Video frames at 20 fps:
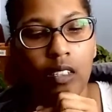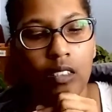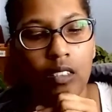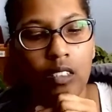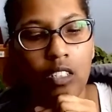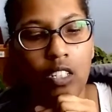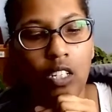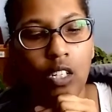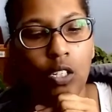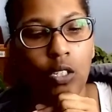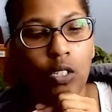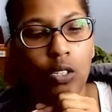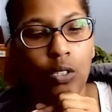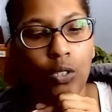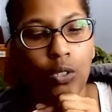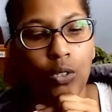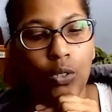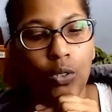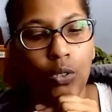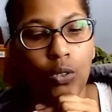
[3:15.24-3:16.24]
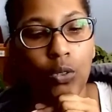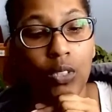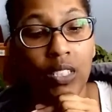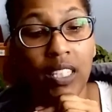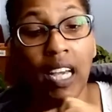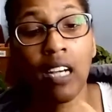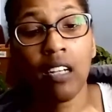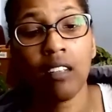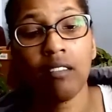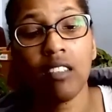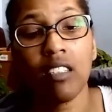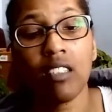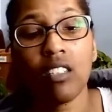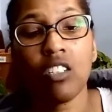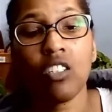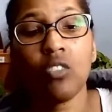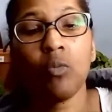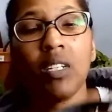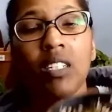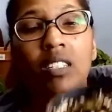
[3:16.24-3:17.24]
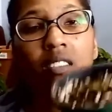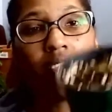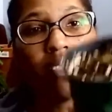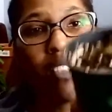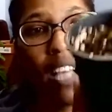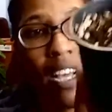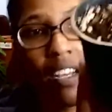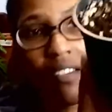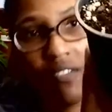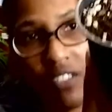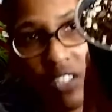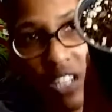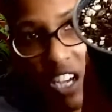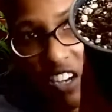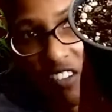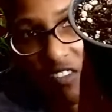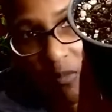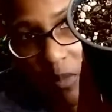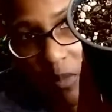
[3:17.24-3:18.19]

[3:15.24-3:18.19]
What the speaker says: So yeah, this is what's left of